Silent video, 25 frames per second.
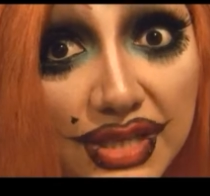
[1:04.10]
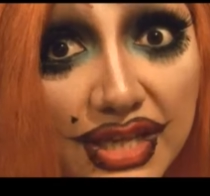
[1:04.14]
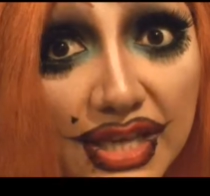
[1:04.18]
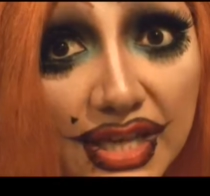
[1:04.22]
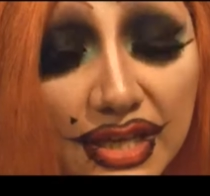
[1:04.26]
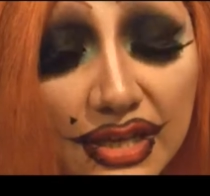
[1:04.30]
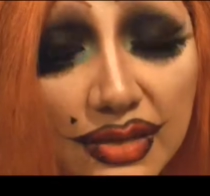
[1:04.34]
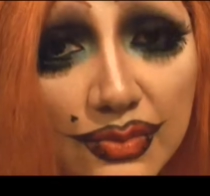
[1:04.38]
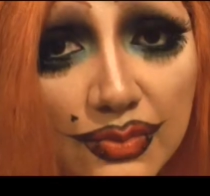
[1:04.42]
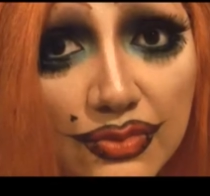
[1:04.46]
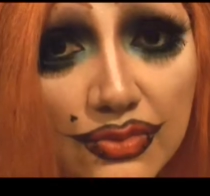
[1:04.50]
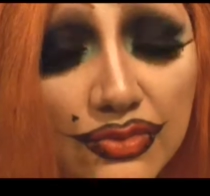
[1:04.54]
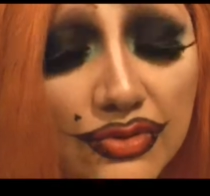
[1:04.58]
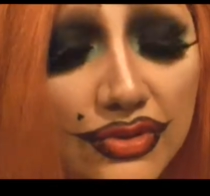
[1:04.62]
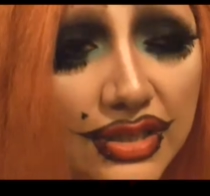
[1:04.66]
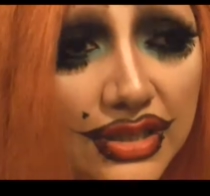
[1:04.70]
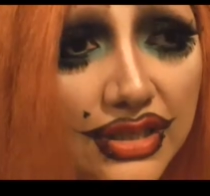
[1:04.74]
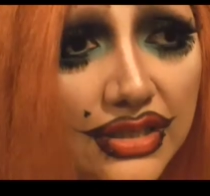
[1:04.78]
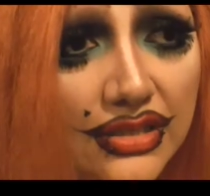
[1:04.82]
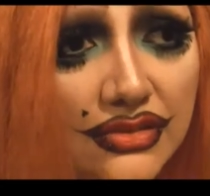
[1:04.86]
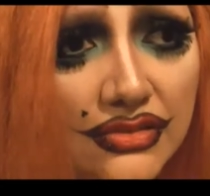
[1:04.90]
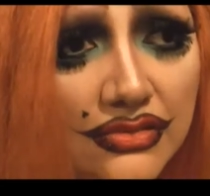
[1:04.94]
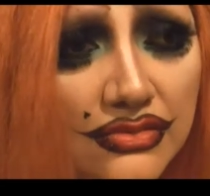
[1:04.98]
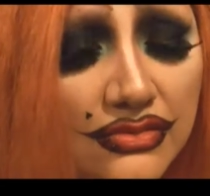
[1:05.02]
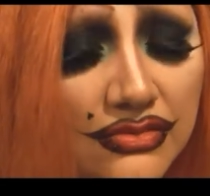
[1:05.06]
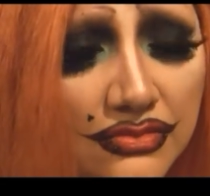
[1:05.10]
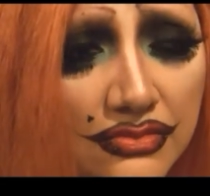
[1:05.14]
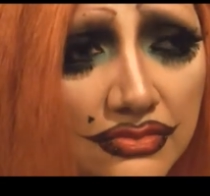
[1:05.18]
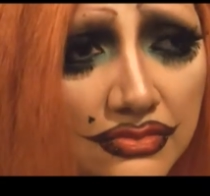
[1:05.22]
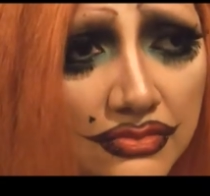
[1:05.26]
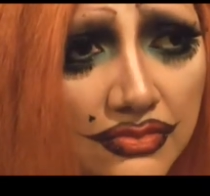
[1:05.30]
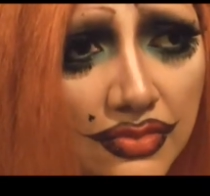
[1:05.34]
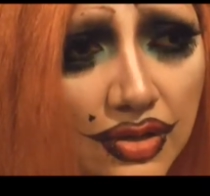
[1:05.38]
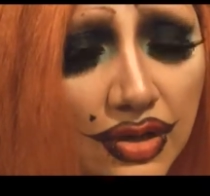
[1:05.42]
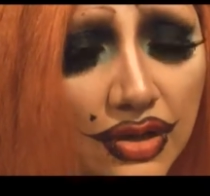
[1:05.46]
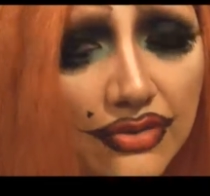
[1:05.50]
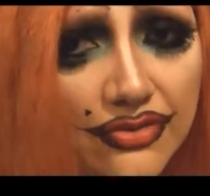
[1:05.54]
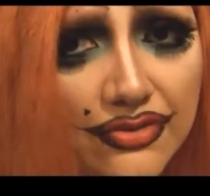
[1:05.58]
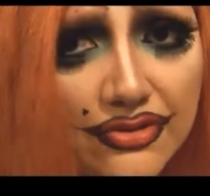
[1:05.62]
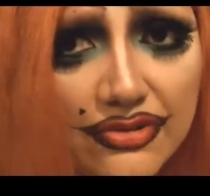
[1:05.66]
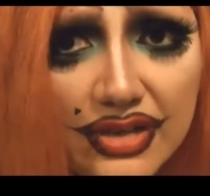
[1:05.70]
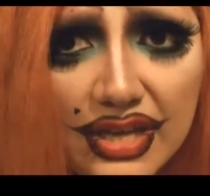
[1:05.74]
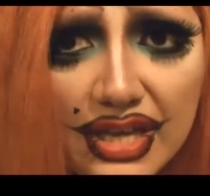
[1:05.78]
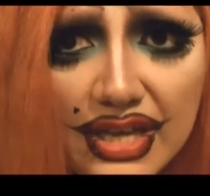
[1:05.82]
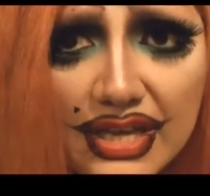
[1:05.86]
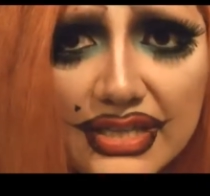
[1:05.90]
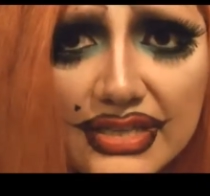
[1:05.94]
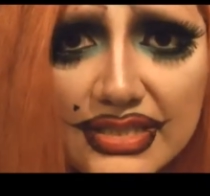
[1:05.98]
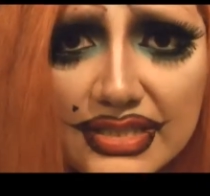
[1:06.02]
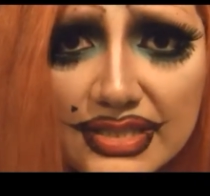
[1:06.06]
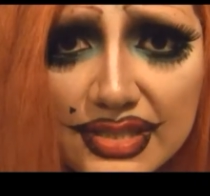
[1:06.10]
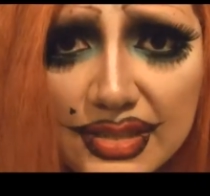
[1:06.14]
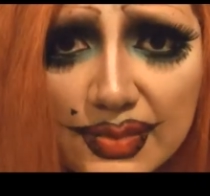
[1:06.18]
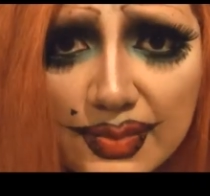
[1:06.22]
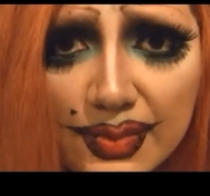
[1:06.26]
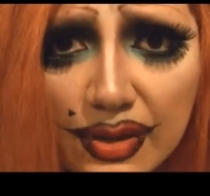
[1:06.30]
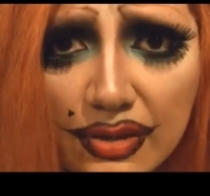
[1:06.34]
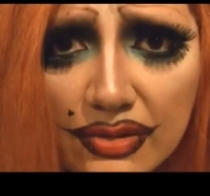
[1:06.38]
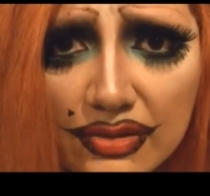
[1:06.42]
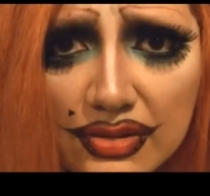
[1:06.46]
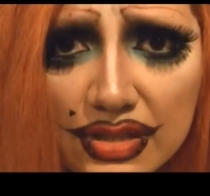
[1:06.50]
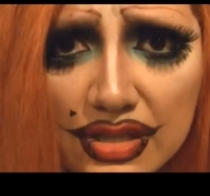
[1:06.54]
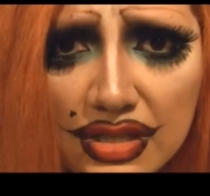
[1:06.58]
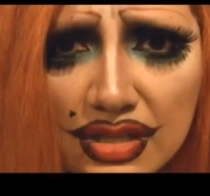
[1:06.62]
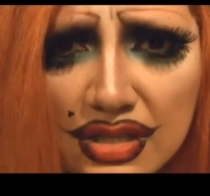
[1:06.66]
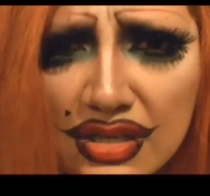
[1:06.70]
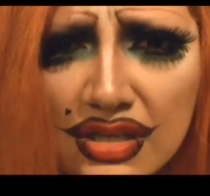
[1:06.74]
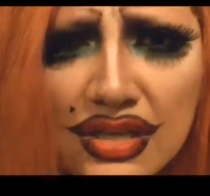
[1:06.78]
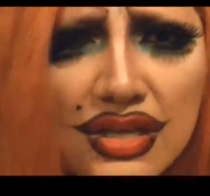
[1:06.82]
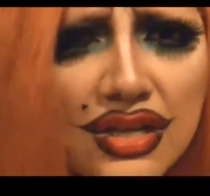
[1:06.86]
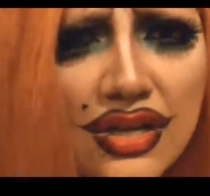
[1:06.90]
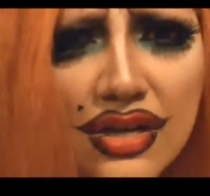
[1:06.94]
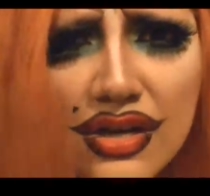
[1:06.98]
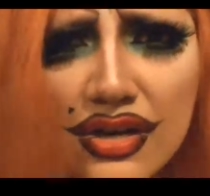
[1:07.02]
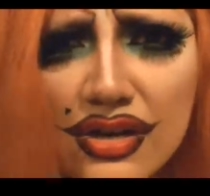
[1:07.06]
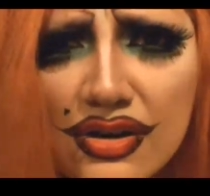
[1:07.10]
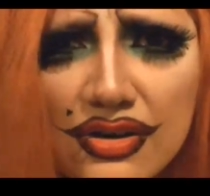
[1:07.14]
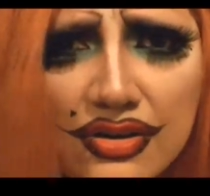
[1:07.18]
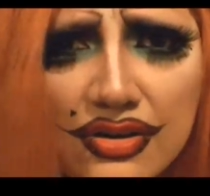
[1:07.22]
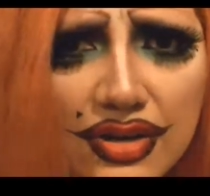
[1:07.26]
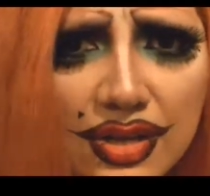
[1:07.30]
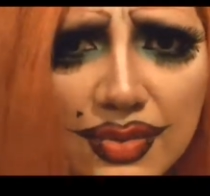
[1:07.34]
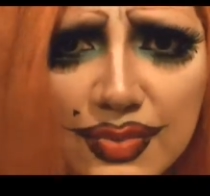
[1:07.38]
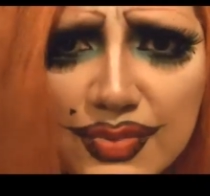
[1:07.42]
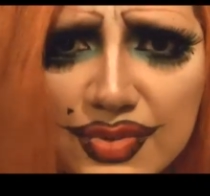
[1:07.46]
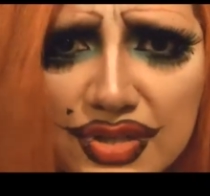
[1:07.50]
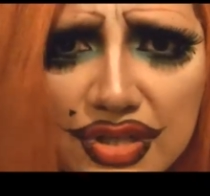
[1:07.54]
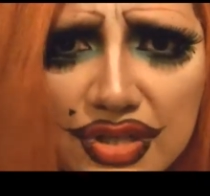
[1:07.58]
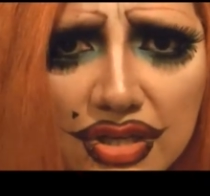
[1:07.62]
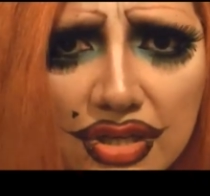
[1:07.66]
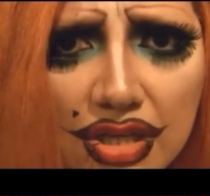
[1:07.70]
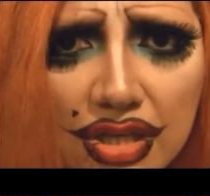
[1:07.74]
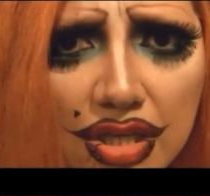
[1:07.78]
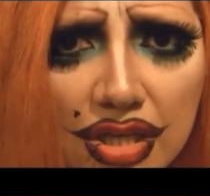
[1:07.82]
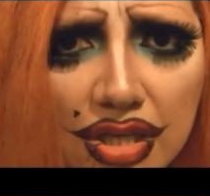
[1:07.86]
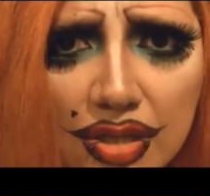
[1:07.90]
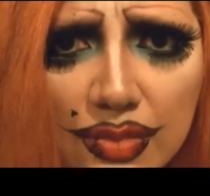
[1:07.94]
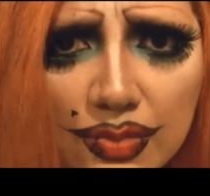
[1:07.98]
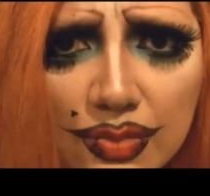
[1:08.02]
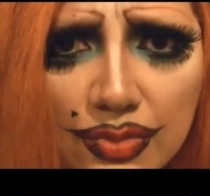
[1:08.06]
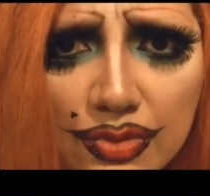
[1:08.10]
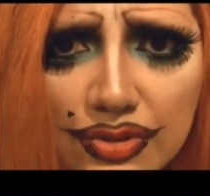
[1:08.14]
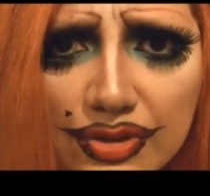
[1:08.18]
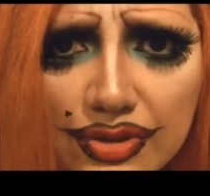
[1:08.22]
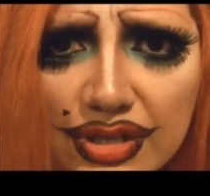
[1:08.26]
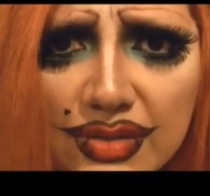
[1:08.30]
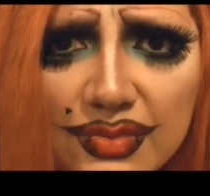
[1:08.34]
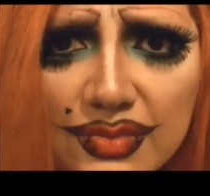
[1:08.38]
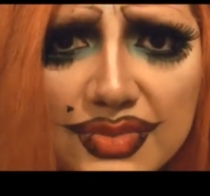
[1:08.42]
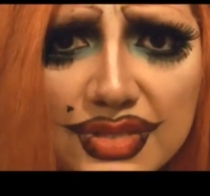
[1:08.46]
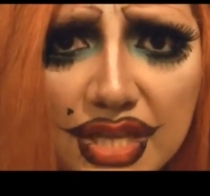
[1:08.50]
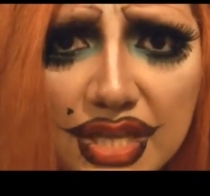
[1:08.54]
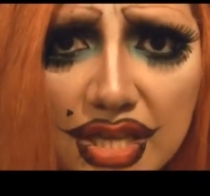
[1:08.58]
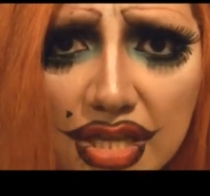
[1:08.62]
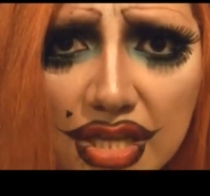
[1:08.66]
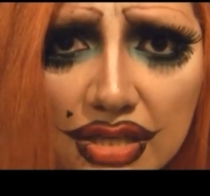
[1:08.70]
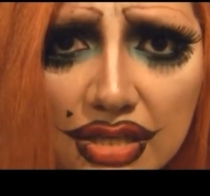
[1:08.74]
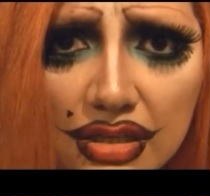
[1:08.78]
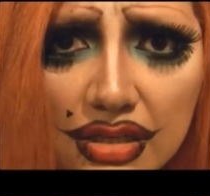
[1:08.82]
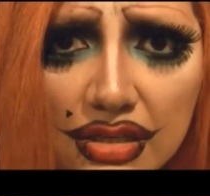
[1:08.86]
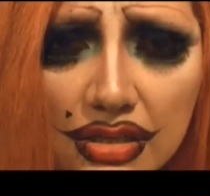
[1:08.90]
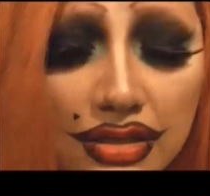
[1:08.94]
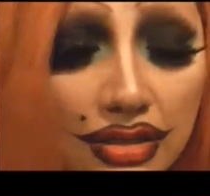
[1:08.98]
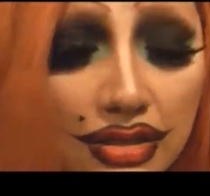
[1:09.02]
Hannibal, getting on their cases about, her name's not Hannibal, her name's Hannah.